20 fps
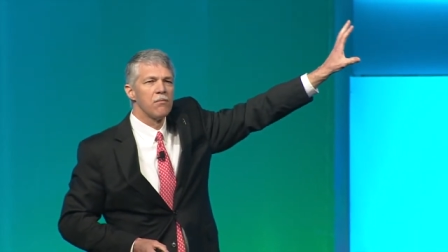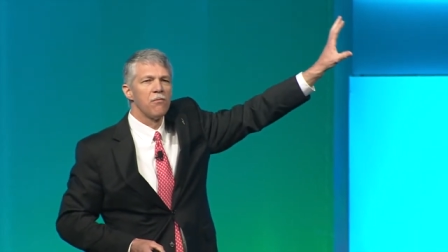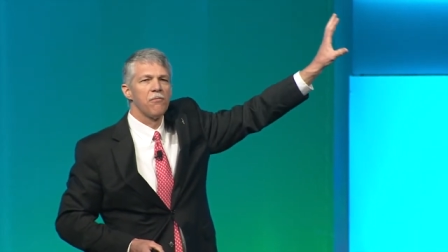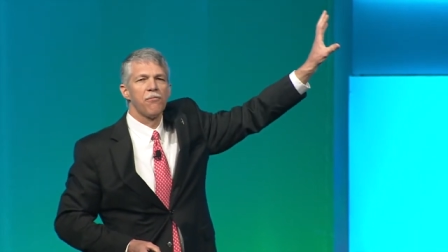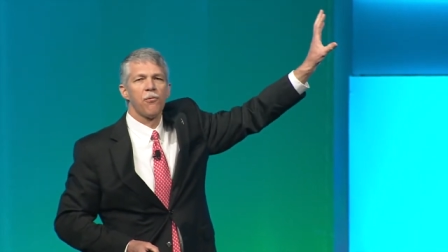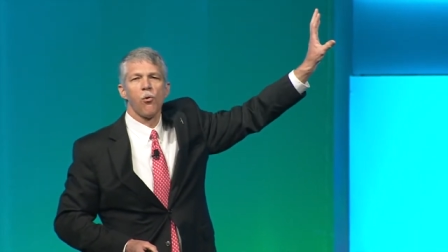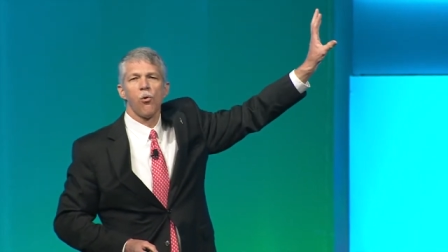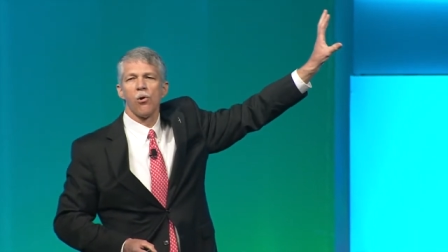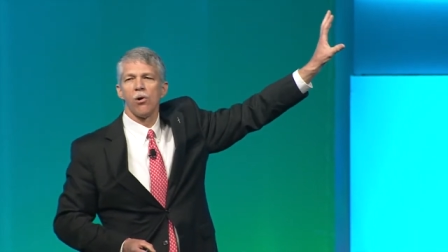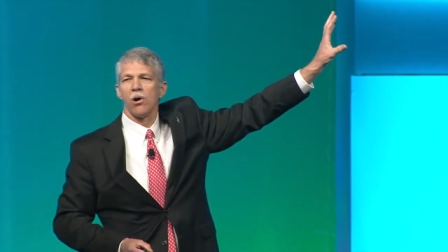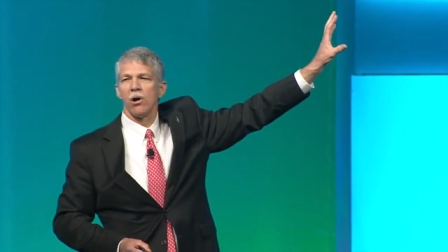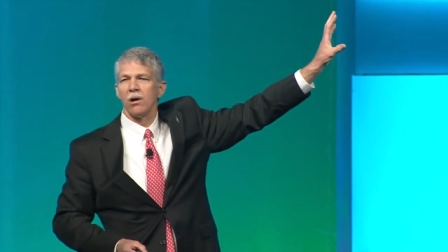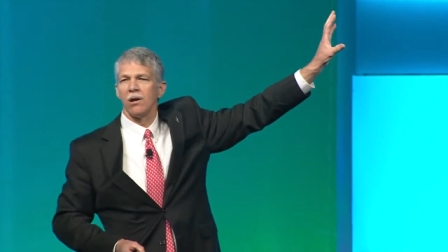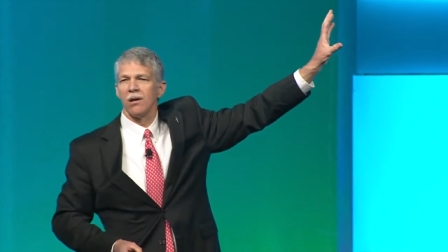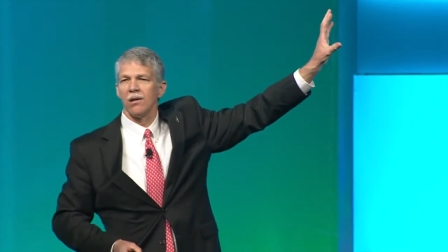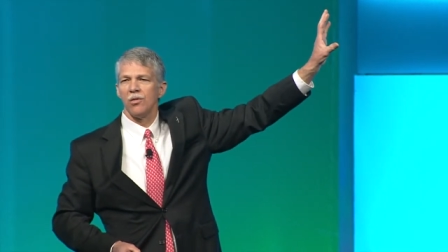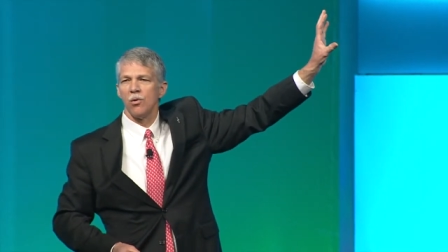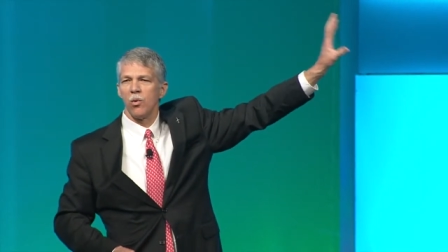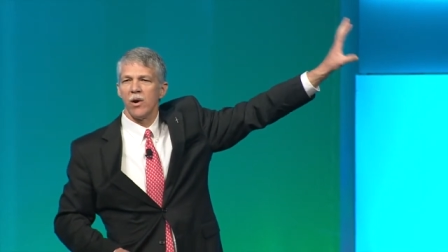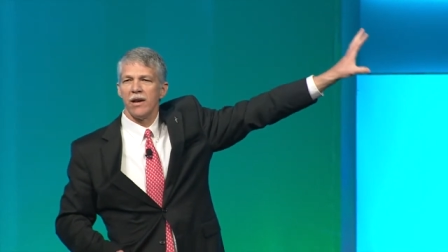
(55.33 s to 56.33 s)
for
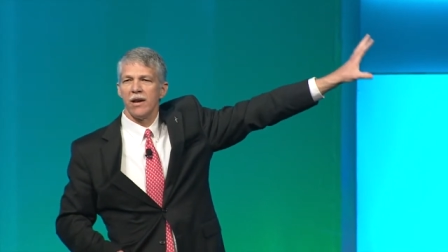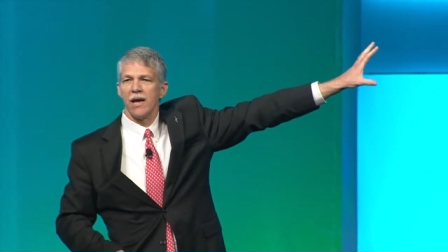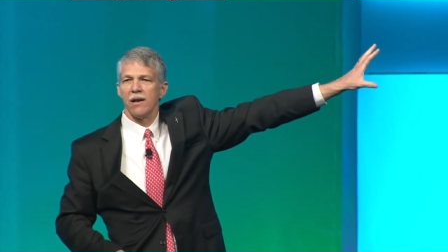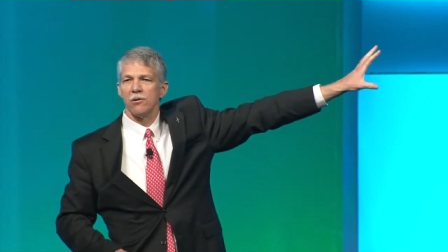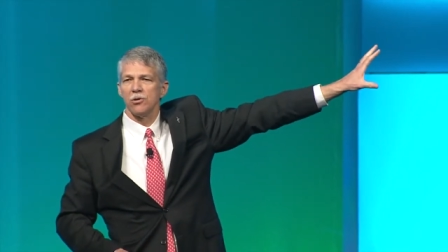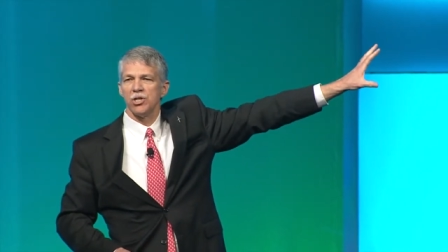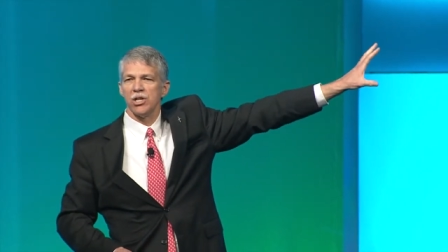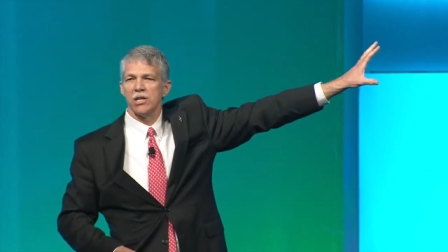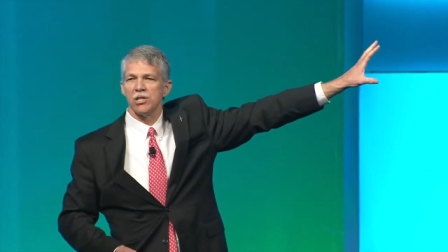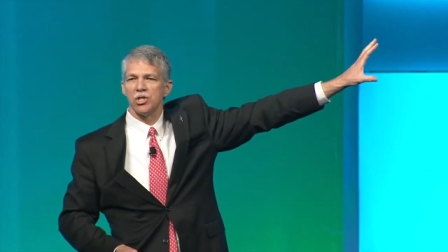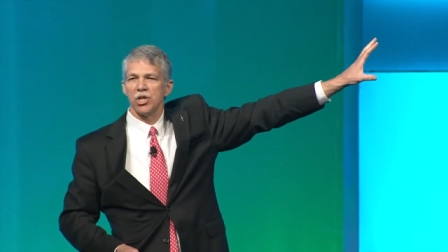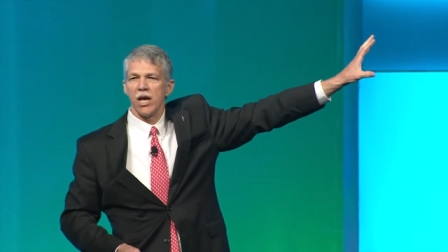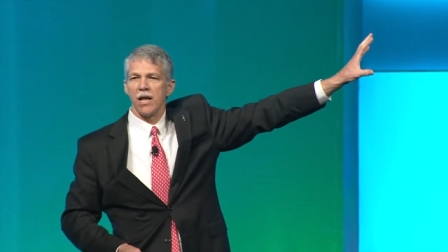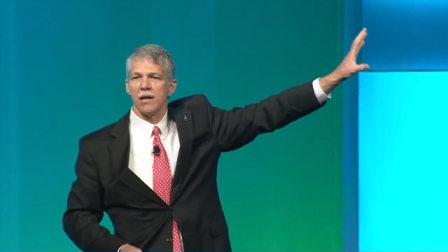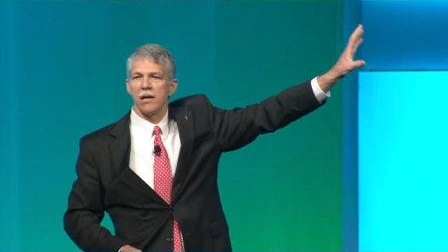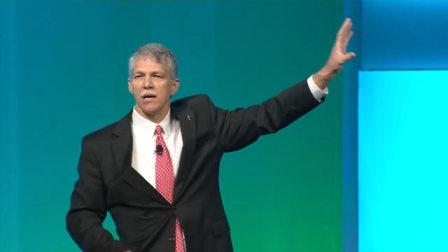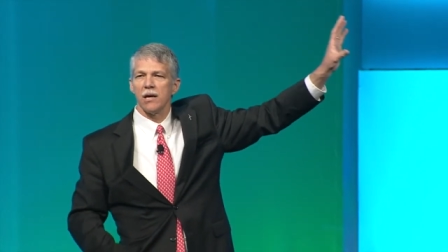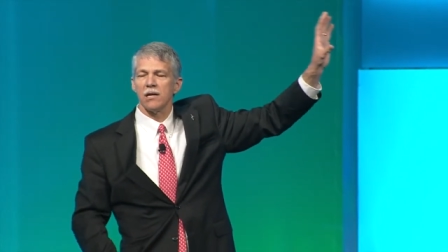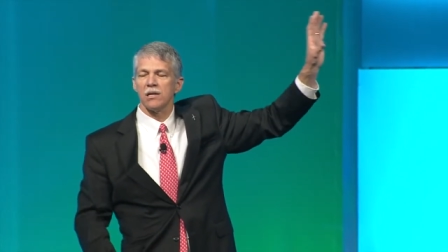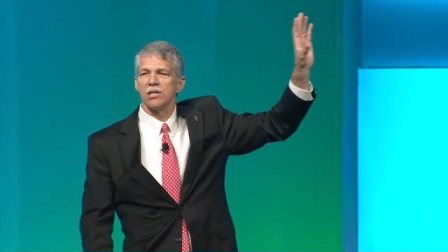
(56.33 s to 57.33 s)
the wind energy
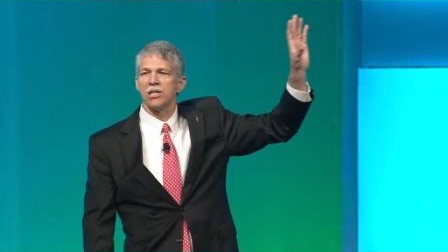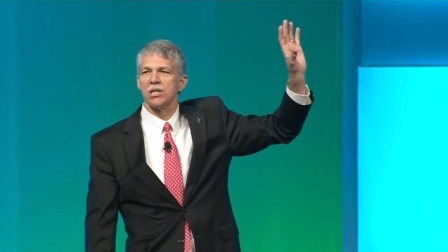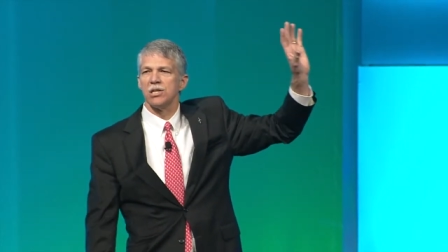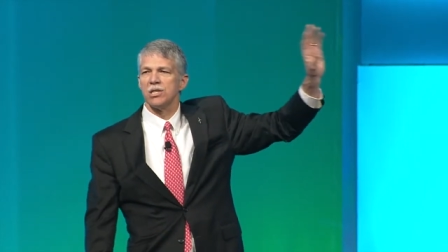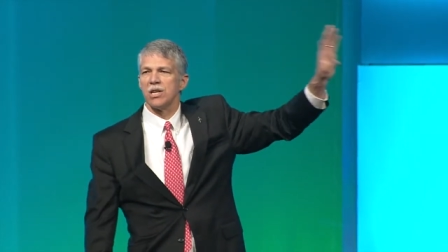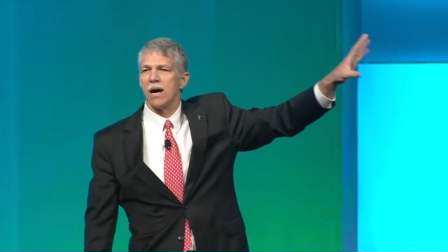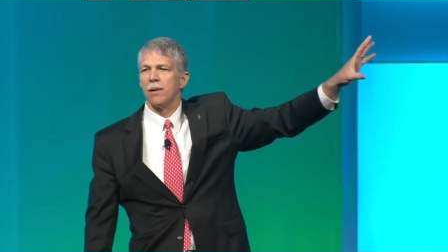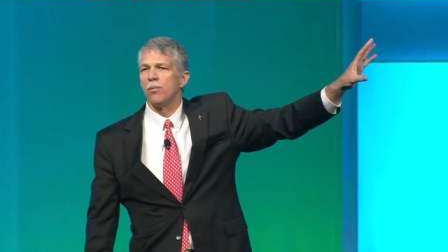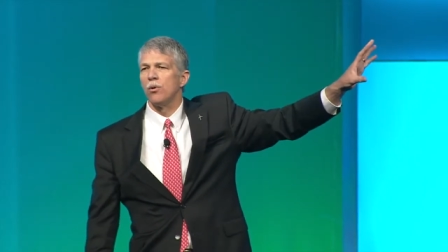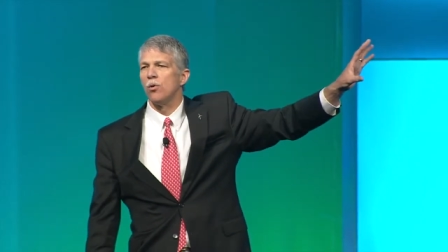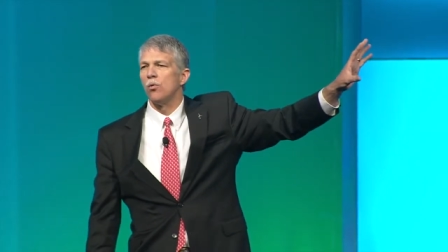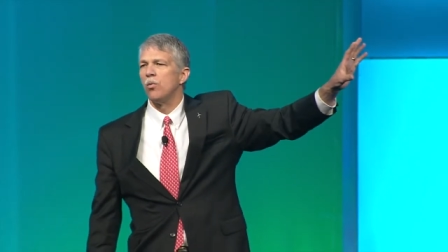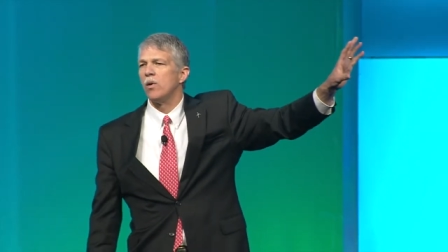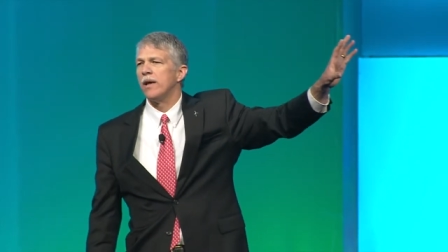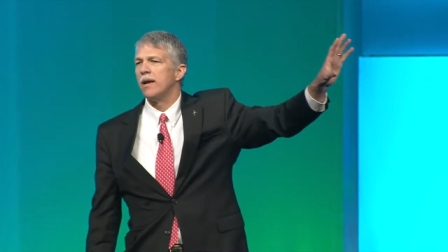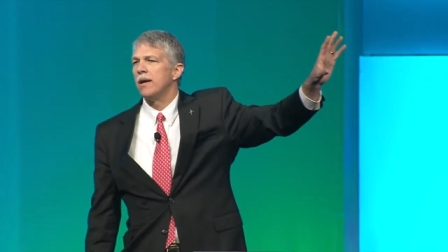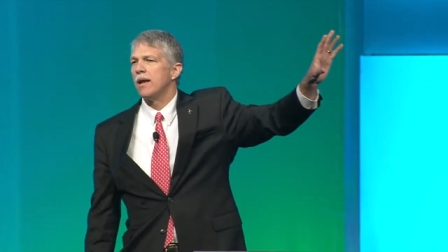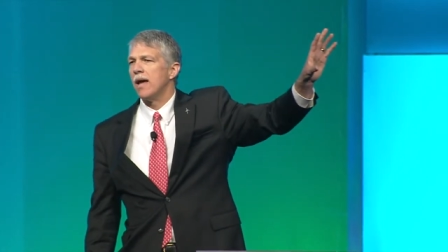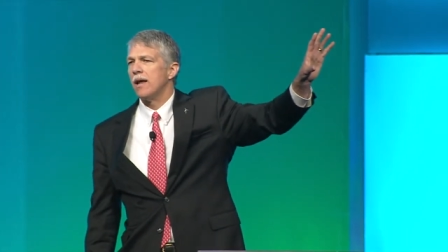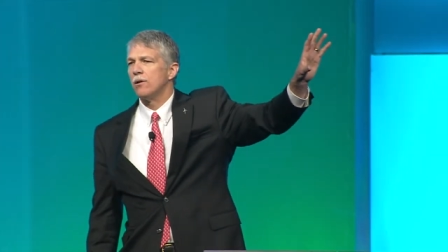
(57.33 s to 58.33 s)
agenda to double
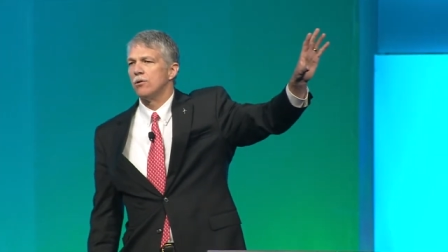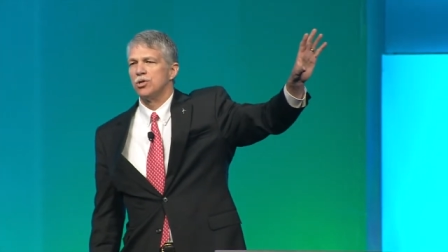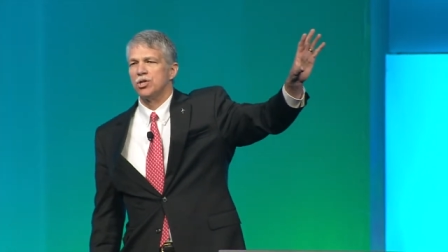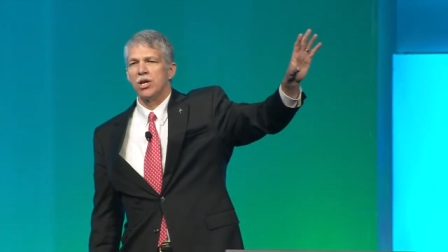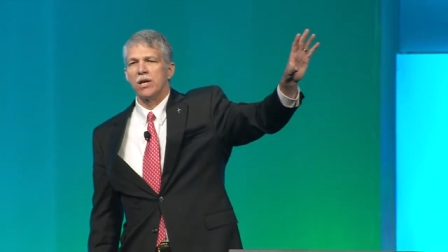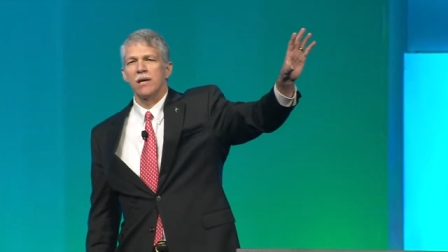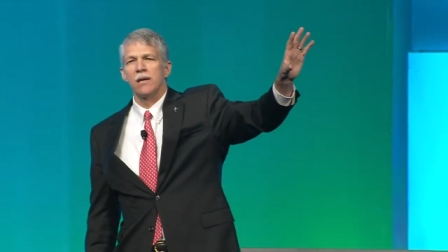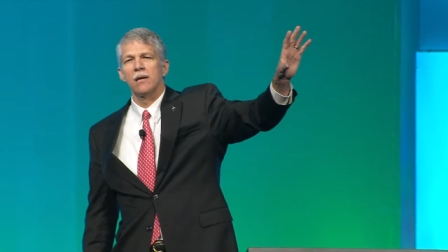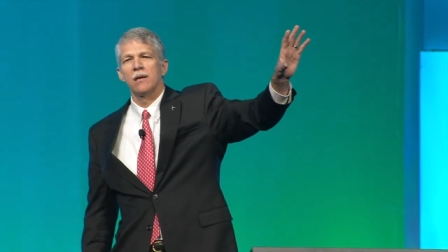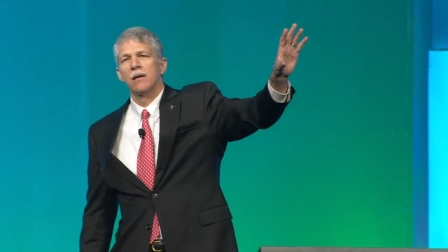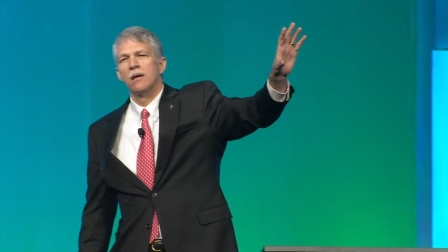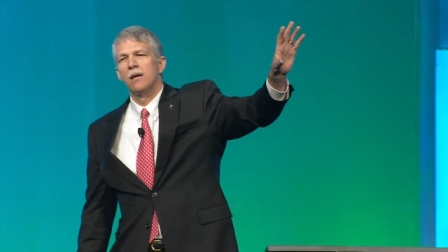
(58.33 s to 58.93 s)
wind energy